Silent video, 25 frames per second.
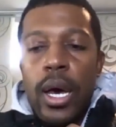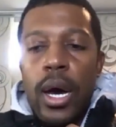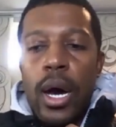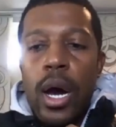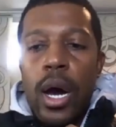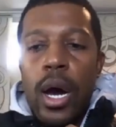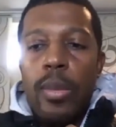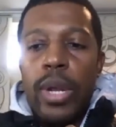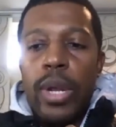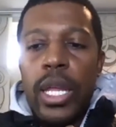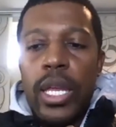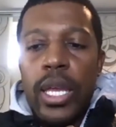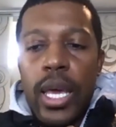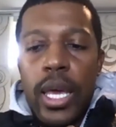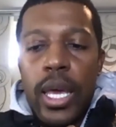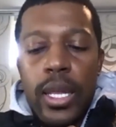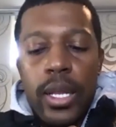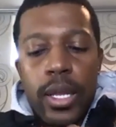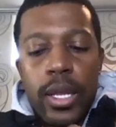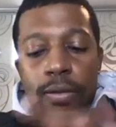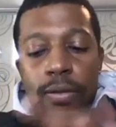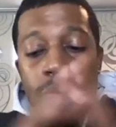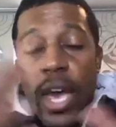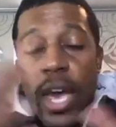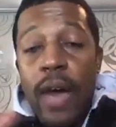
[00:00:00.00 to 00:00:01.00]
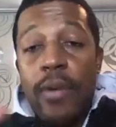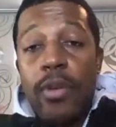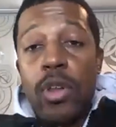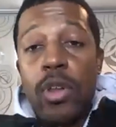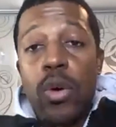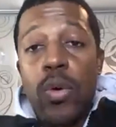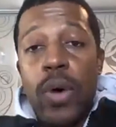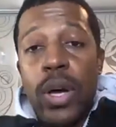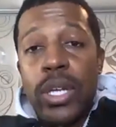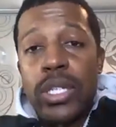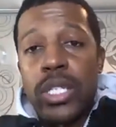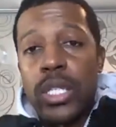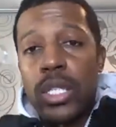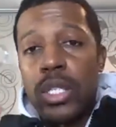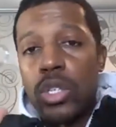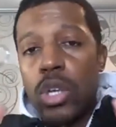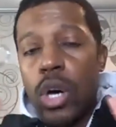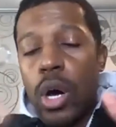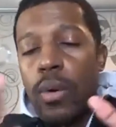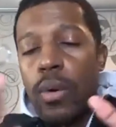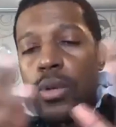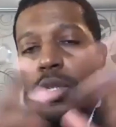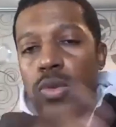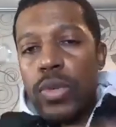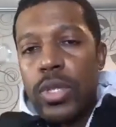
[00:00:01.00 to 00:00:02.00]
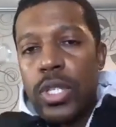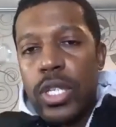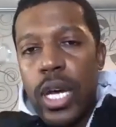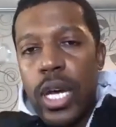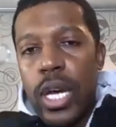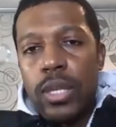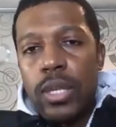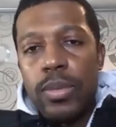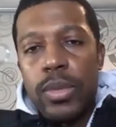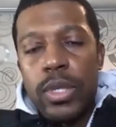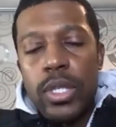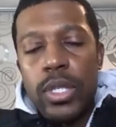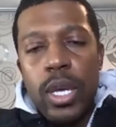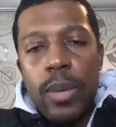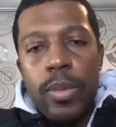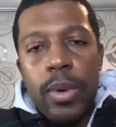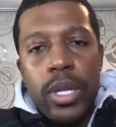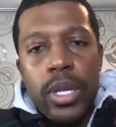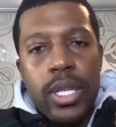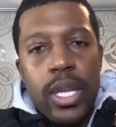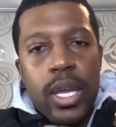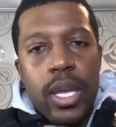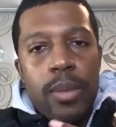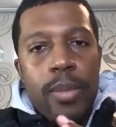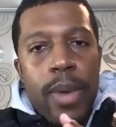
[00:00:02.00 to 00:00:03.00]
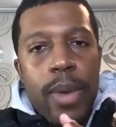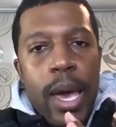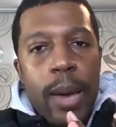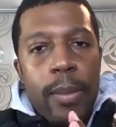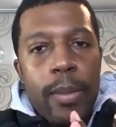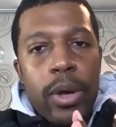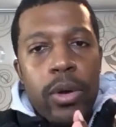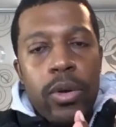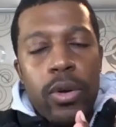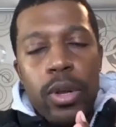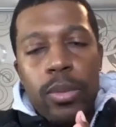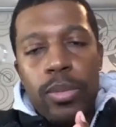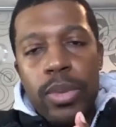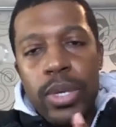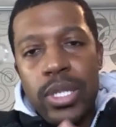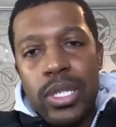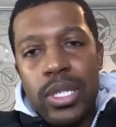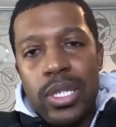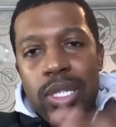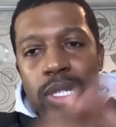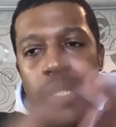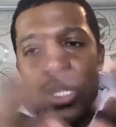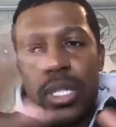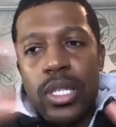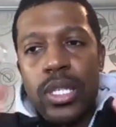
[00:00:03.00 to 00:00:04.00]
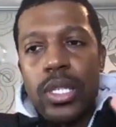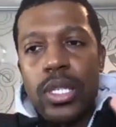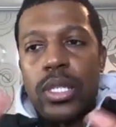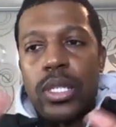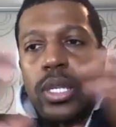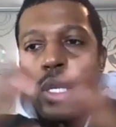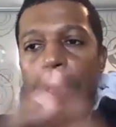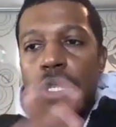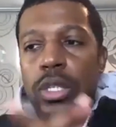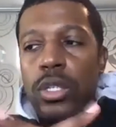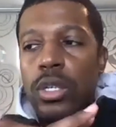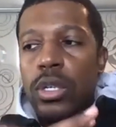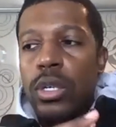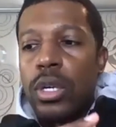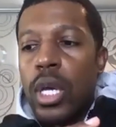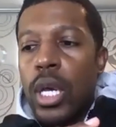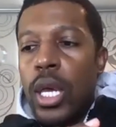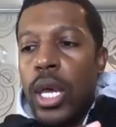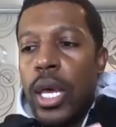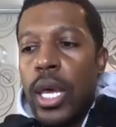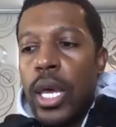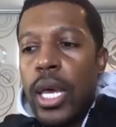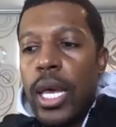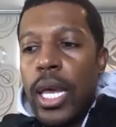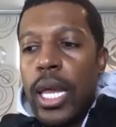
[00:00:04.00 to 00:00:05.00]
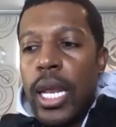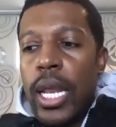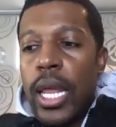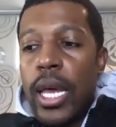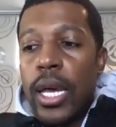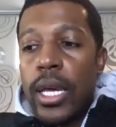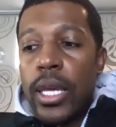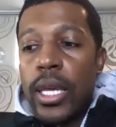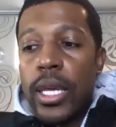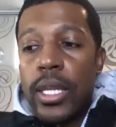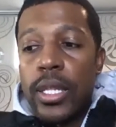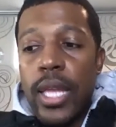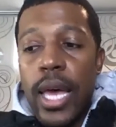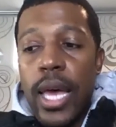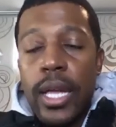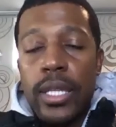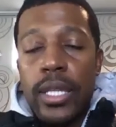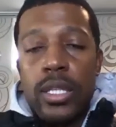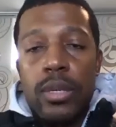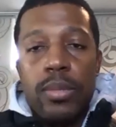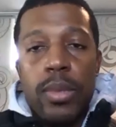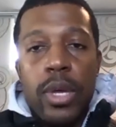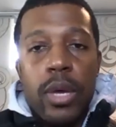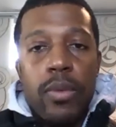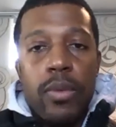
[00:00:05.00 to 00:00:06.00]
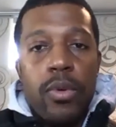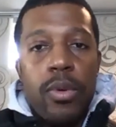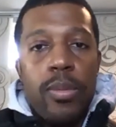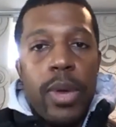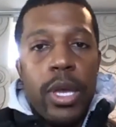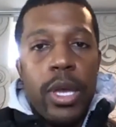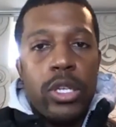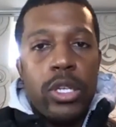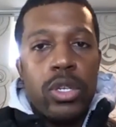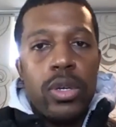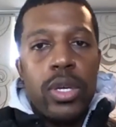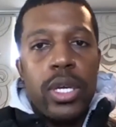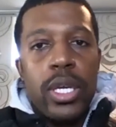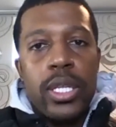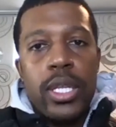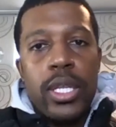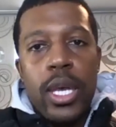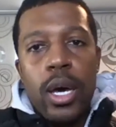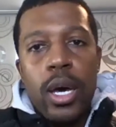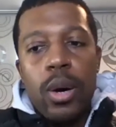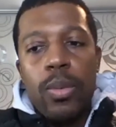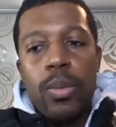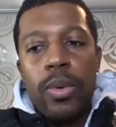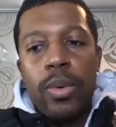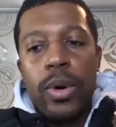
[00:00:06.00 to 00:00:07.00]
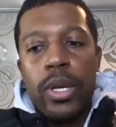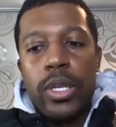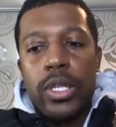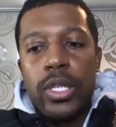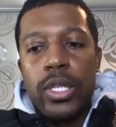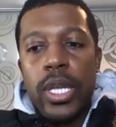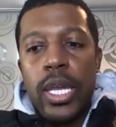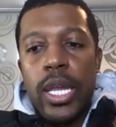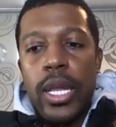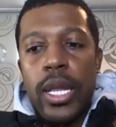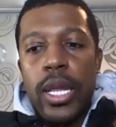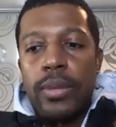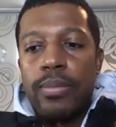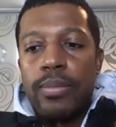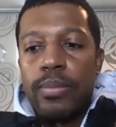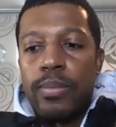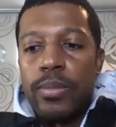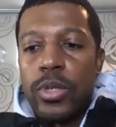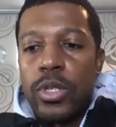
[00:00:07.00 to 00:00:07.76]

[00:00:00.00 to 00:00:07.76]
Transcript: Um, and again, if you have any questions, always reach out to Ms. Deborah at the Impact Minority Business Assistance Center, and they'll get that to me, and we make sure you get the help where it's needed.